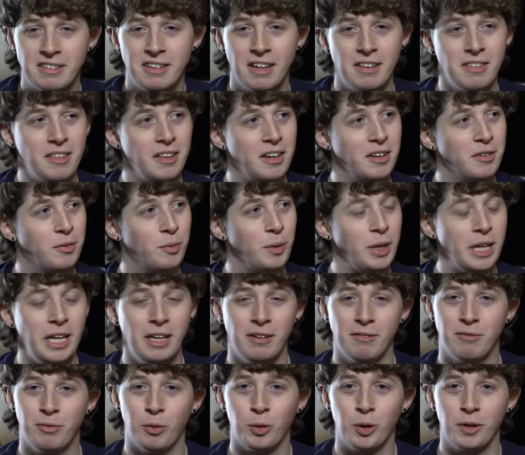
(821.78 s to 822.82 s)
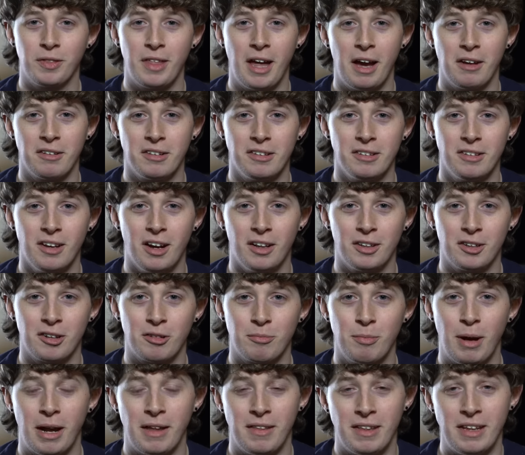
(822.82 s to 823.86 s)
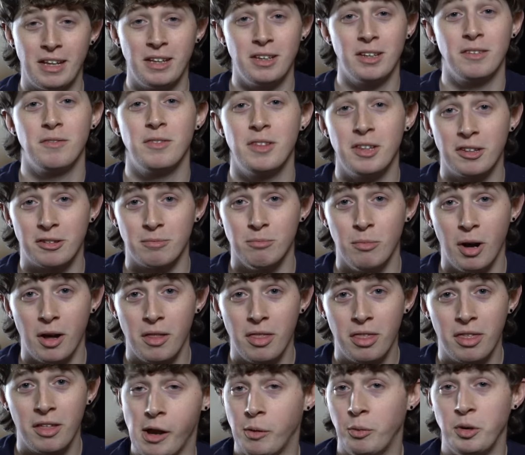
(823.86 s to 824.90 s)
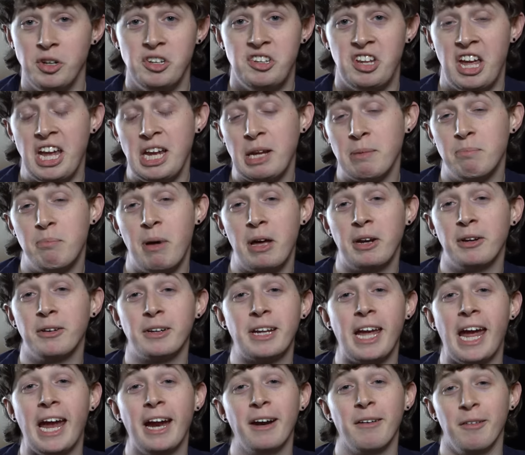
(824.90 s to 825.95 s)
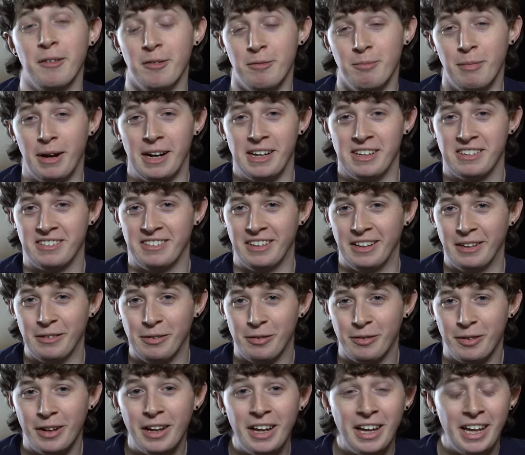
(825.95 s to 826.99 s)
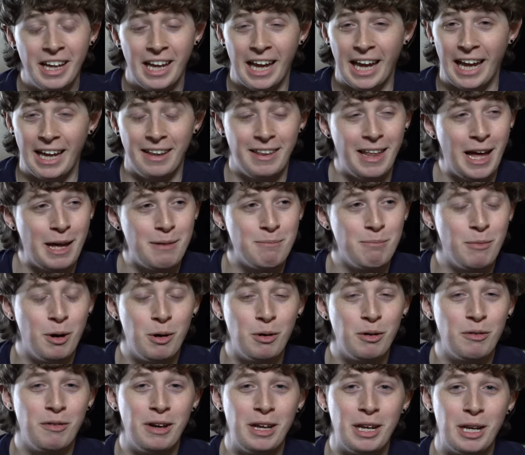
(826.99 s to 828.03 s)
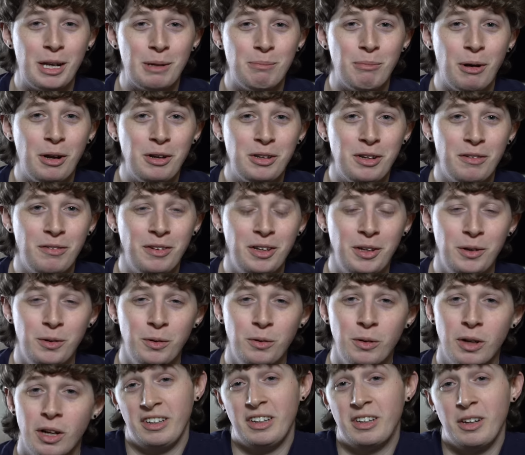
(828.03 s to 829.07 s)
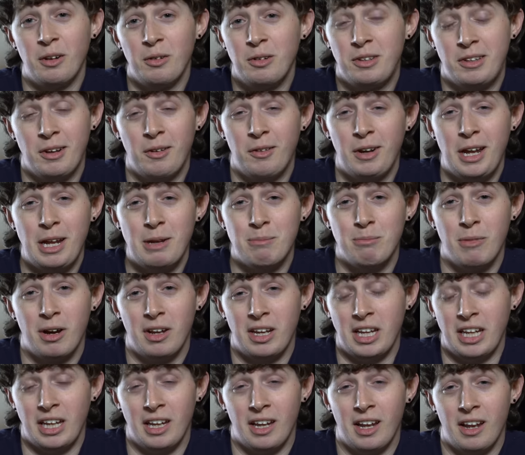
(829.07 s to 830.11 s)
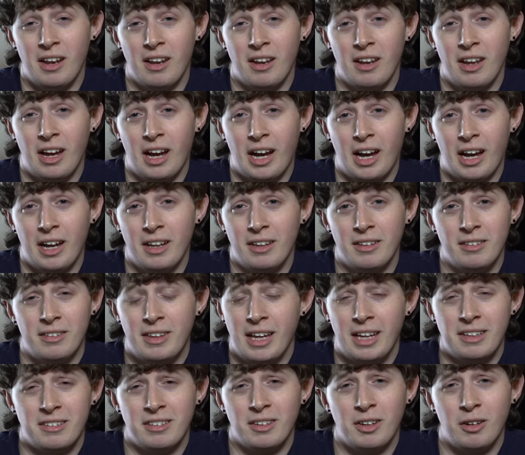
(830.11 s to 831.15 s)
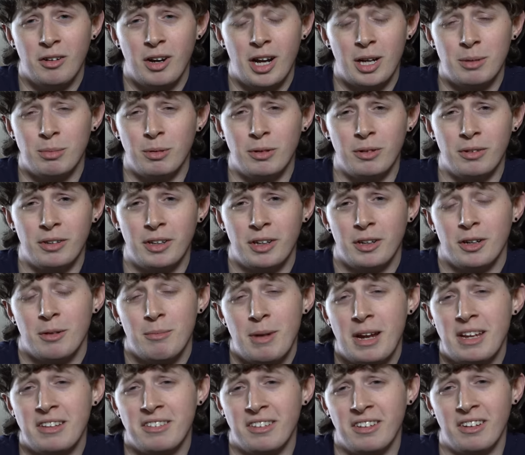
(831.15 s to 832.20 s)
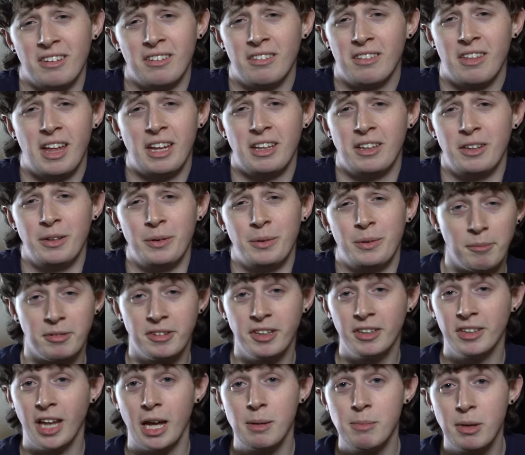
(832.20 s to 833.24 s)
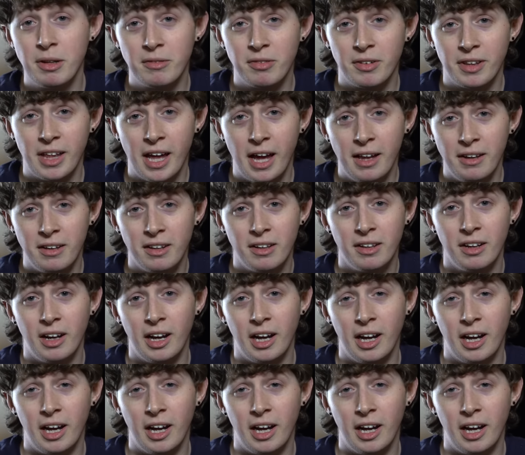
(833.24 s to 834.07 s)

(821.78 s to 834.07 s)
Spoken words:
I said that if we hit $4,000 by the end of this month, I would take better care of myself. And that motivated a bunch of you to go donate money. And that's incredible. You're amazing. Thank you. I'm still aiming for that.